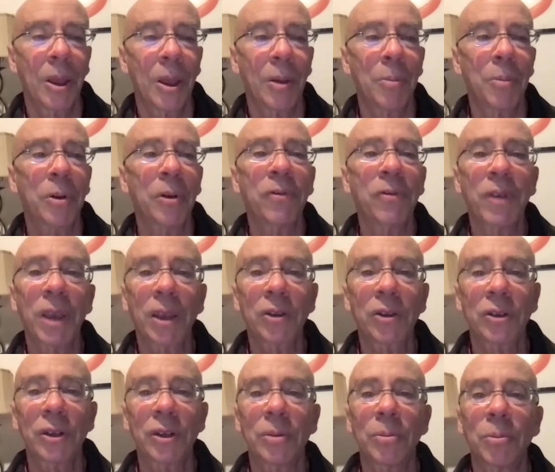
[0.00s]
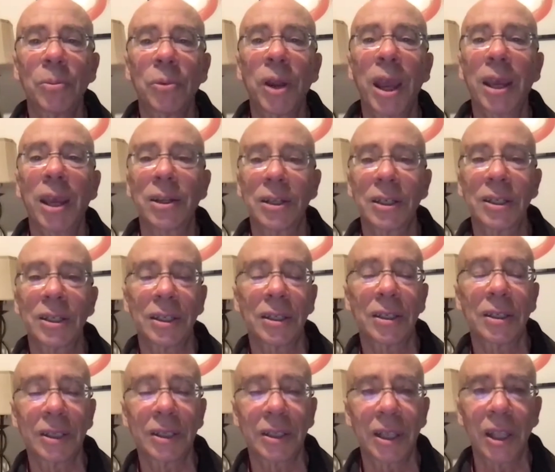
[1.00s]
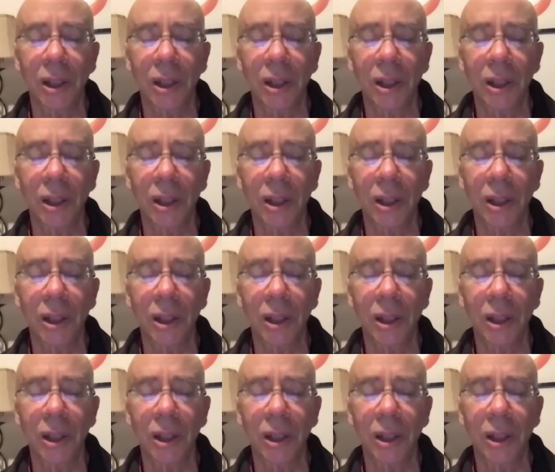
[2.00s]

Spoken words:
perfection practices